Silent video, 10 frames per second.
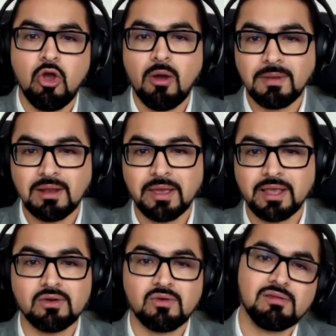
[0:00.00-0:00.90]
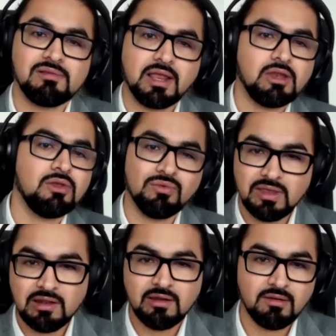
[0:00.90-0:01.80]
copied by countries like New
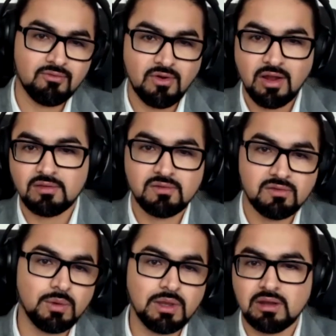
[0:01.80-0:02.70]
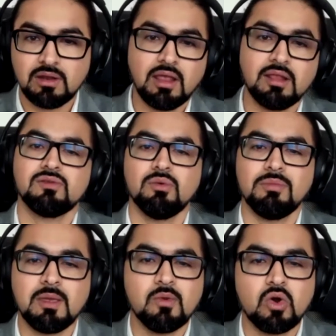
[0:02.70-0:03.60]
Zealand, France, Sweden, and so
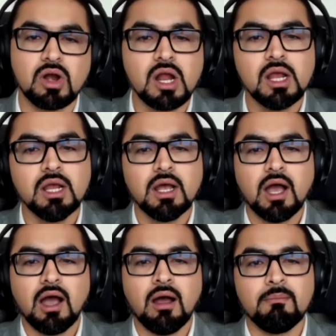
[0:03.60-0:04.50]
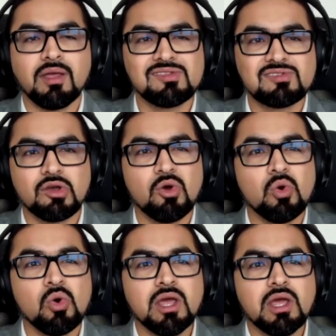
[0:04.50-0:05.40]
many more. And
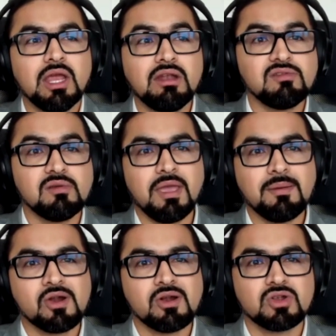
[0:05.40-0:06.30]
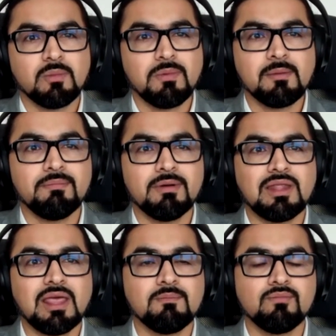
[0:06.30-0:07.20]
so it is a big, broad topic, but
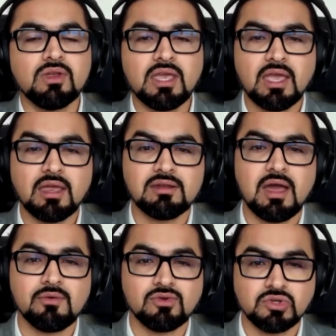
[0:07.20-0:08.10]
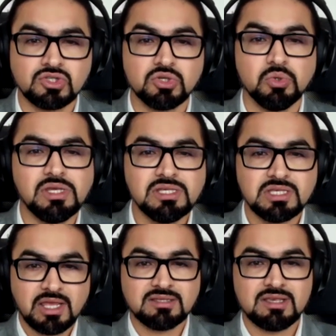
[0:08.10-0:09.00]
then bringing it down to stories
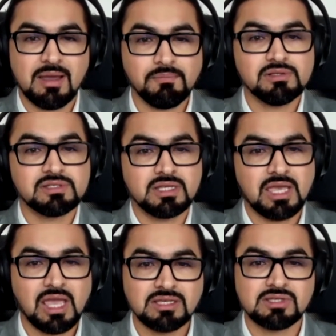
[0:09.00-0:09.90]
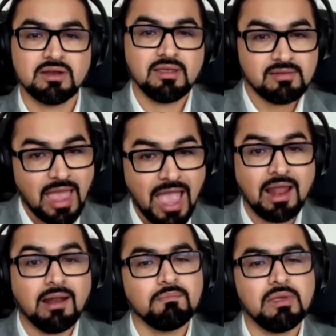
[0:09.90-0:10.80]
and examples and case studies
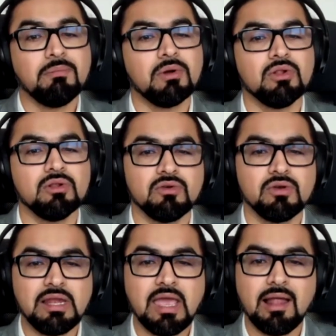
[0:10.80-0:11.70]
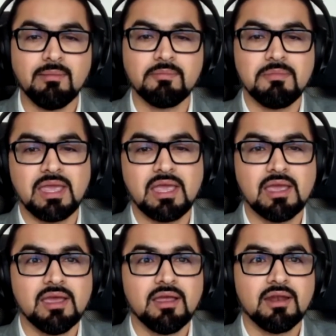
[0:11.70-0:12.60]
and people really helped me
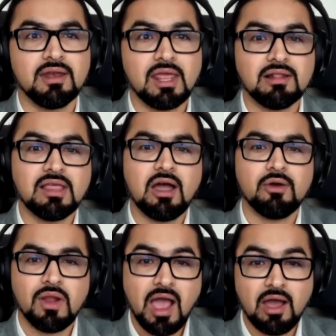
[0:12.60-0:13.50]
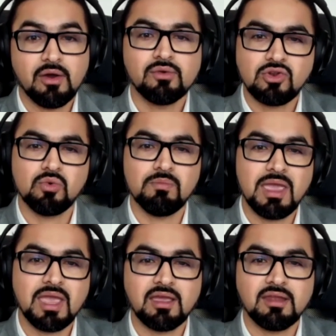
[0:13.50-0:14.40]
nail down how to
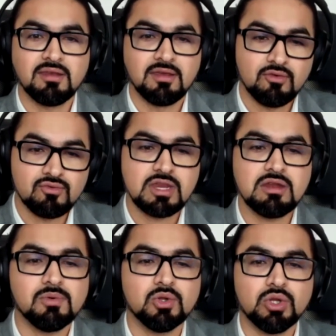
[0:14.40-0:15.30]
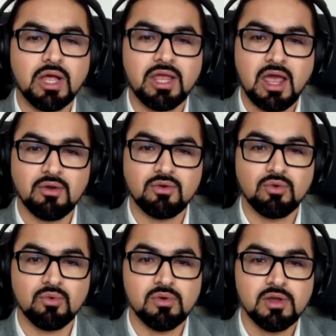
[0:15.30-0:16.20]
make it readable and how
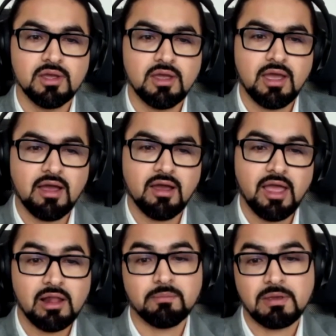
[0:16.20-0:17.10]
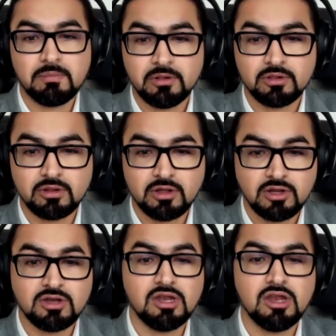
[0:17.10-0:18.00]
to help people
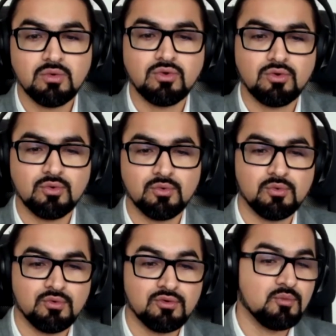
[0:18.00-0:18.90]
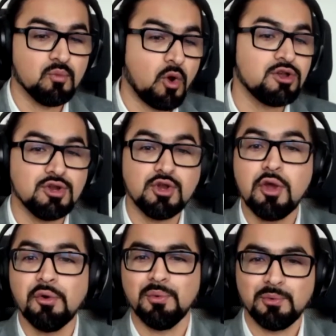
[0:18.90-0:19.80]
continue to want to
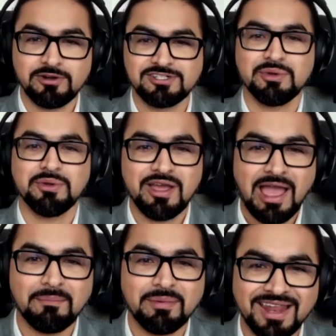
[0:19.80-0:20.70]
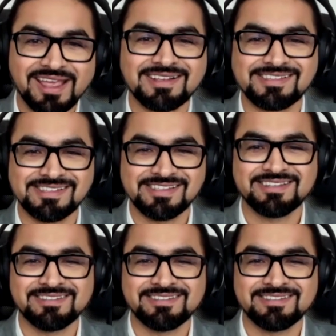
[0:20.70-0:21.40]
know what's going to happen next.